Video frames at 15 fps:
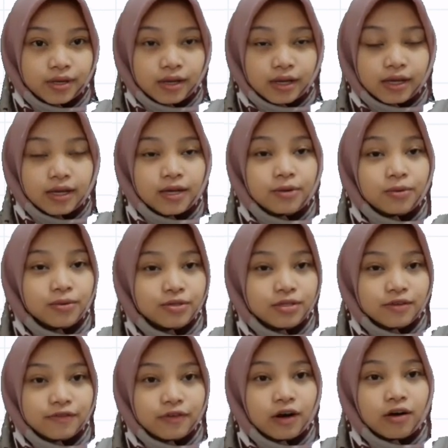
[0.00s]
and
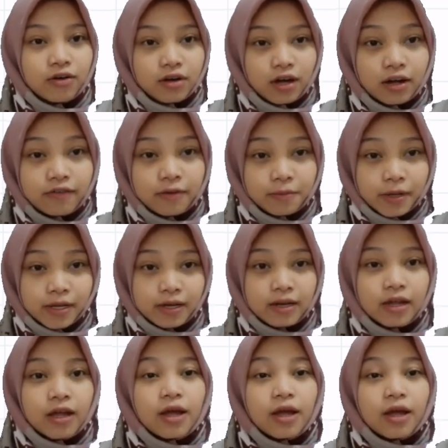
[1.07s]
also for our government,